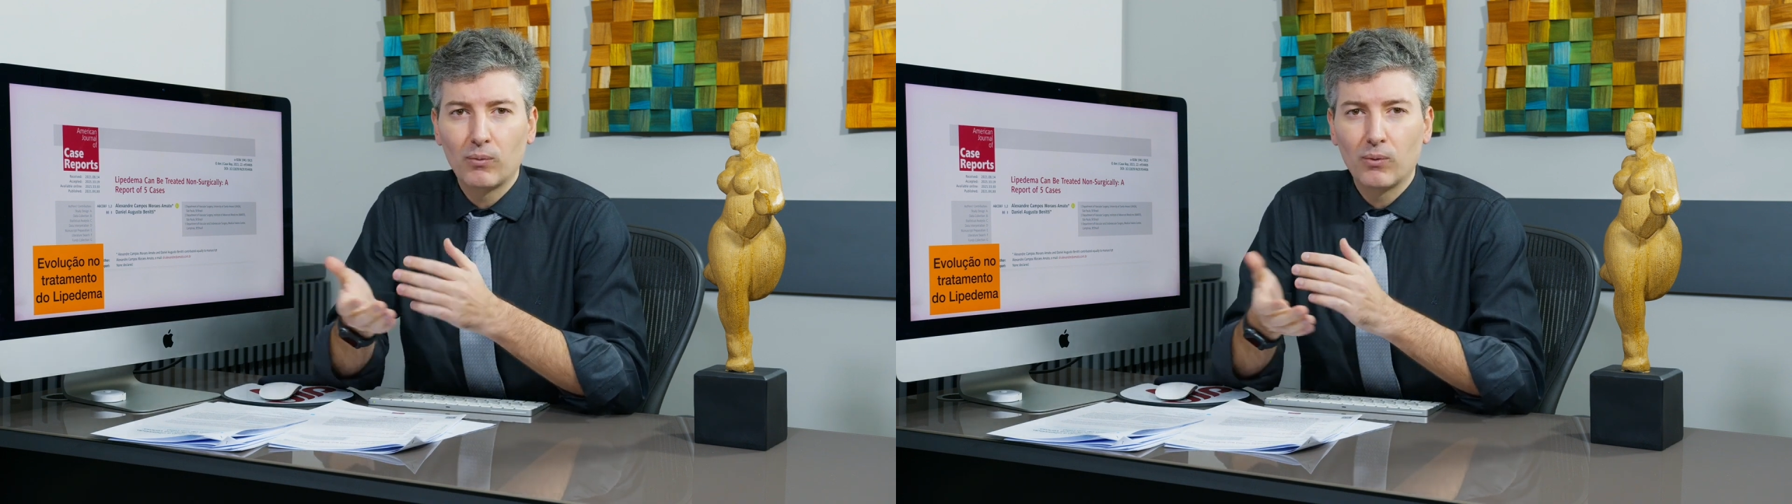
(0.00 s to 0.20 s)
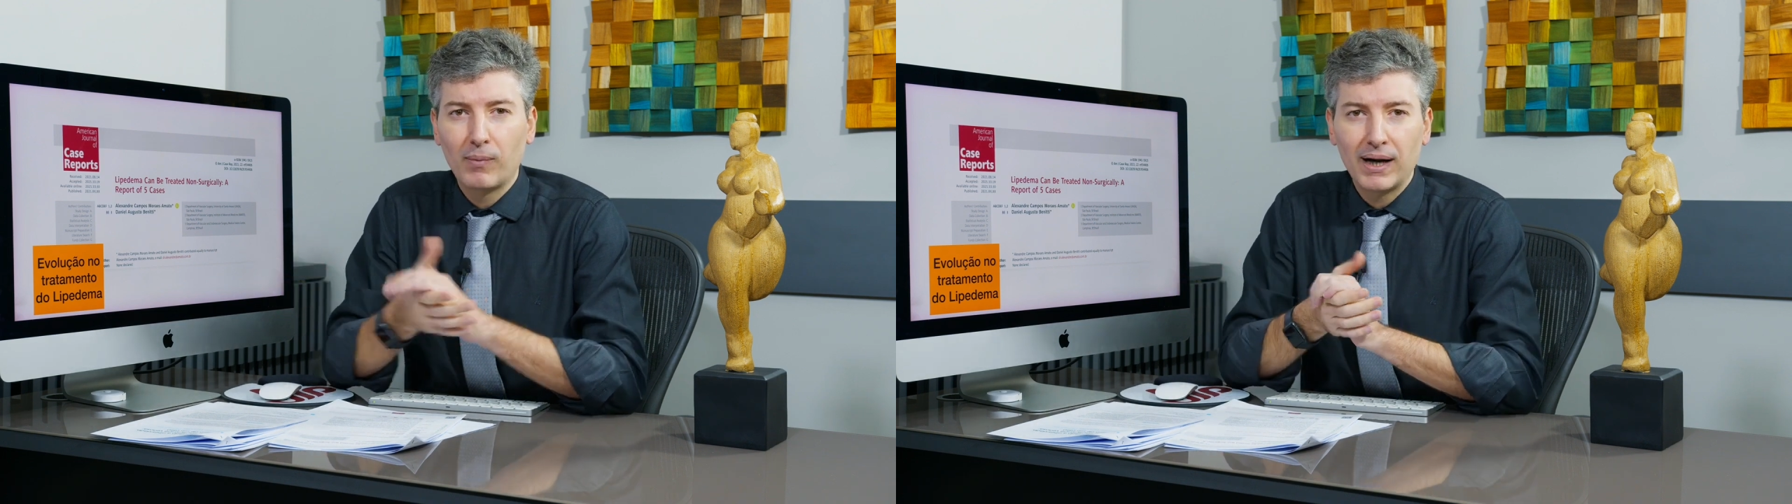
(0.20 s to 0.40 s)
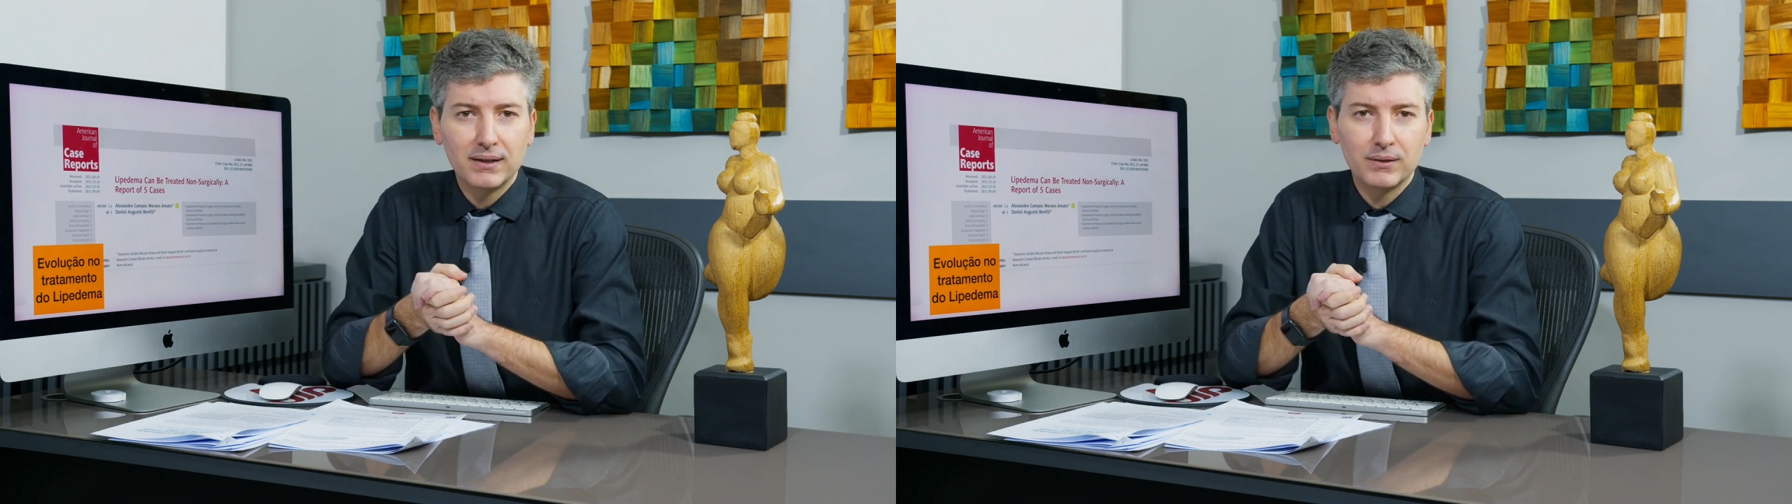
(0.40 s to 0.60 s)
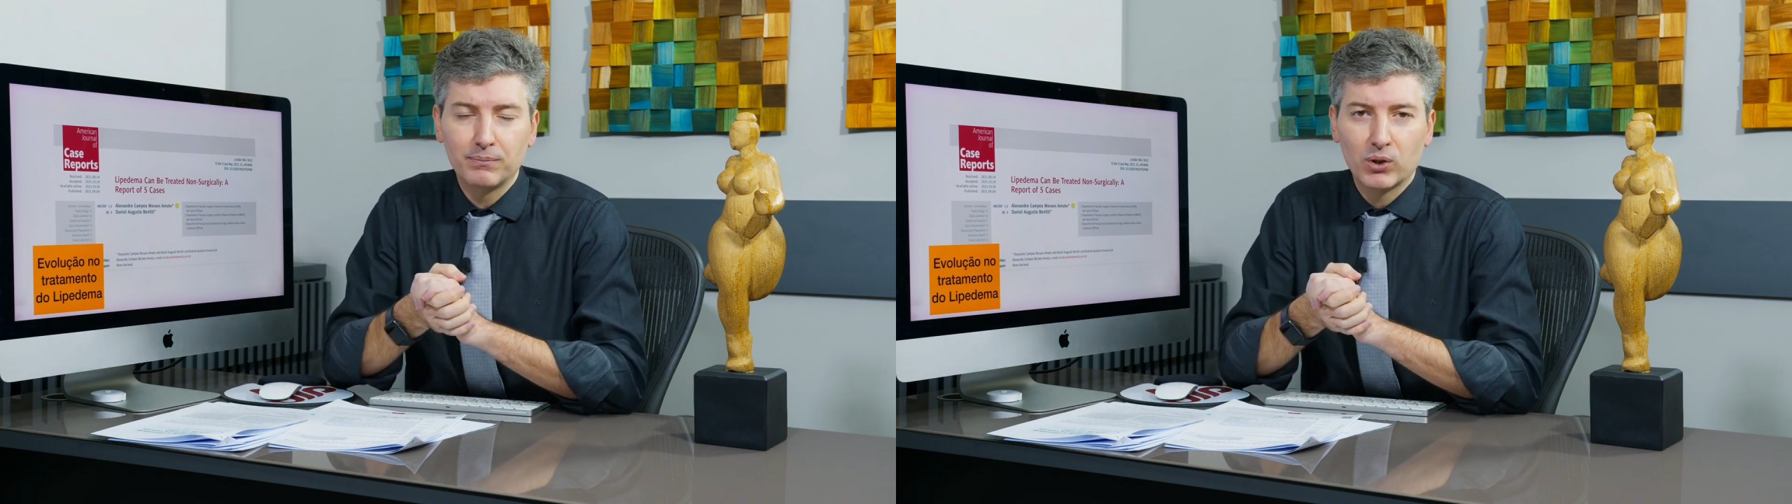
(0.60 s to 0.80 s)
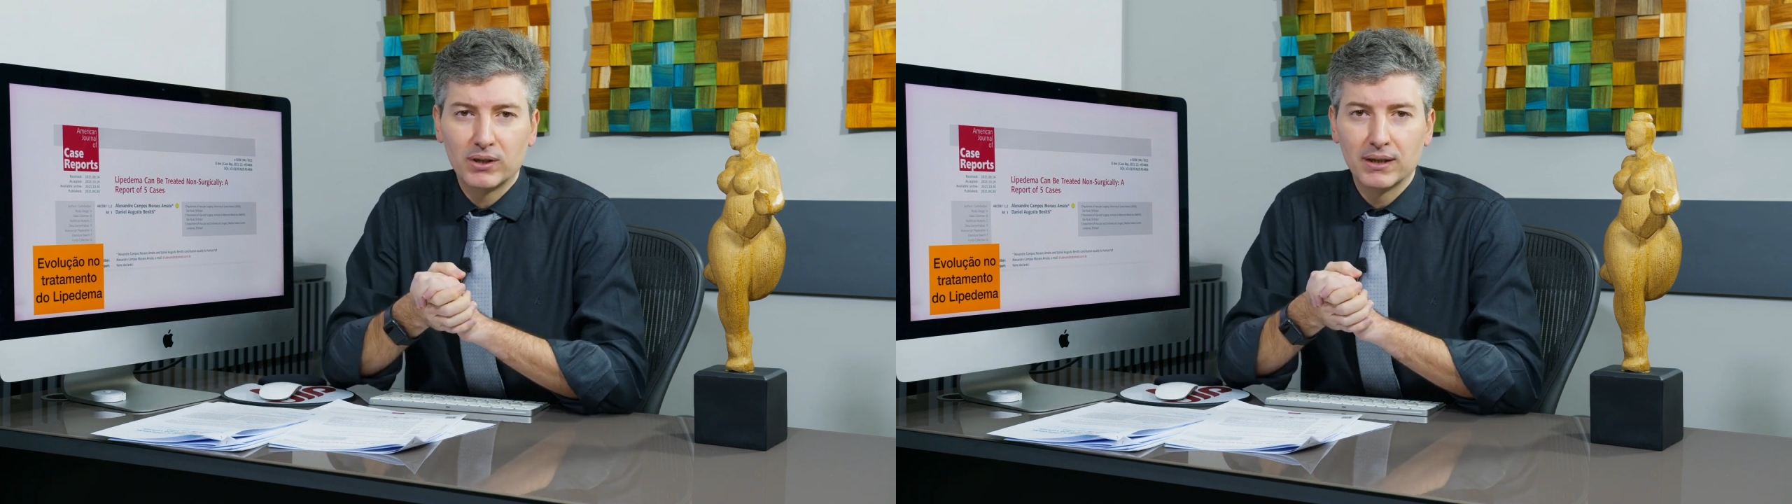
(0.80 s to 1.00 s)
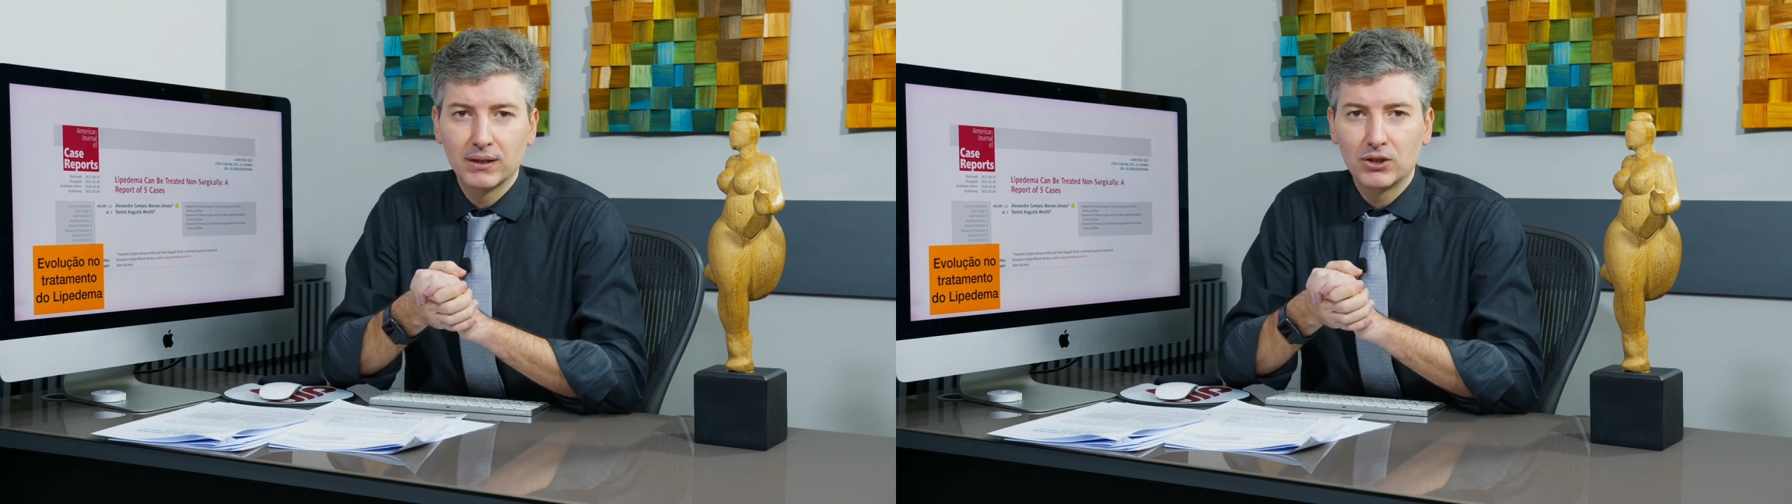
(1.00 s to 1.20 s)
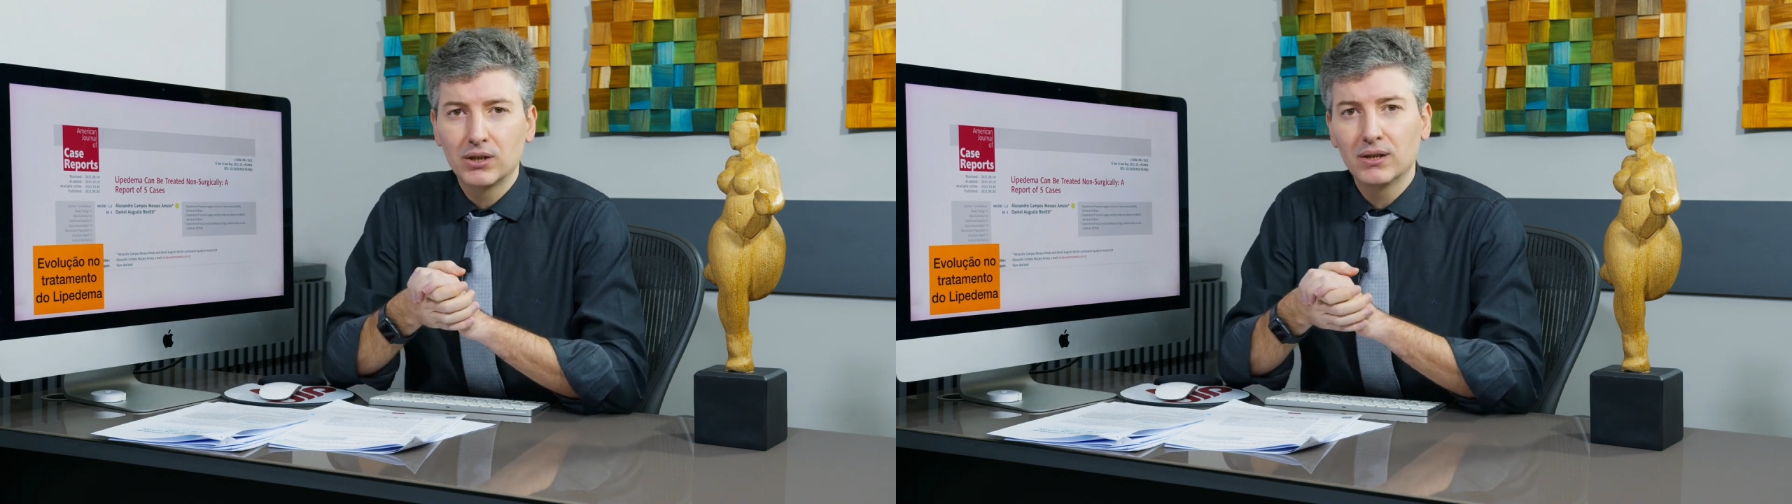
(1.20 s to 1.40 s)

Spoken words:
as the most important.